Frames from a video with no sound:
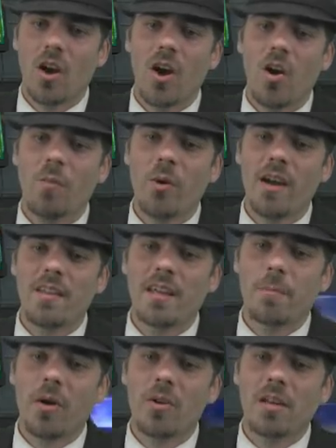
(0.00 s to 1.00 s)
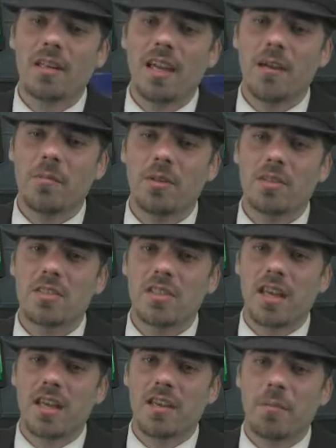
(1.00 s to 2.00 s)
Oh boy, the opponent gambles
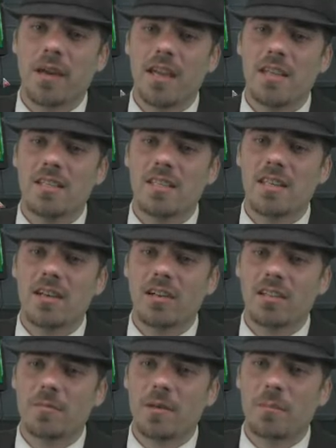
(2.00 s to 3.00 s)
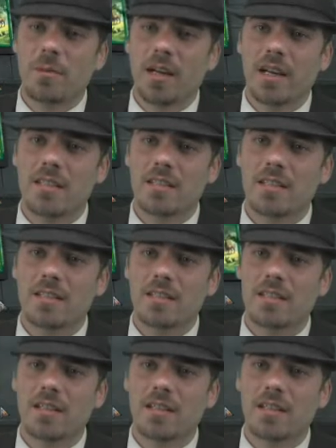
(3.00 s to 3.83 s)
and pays the ultimate price.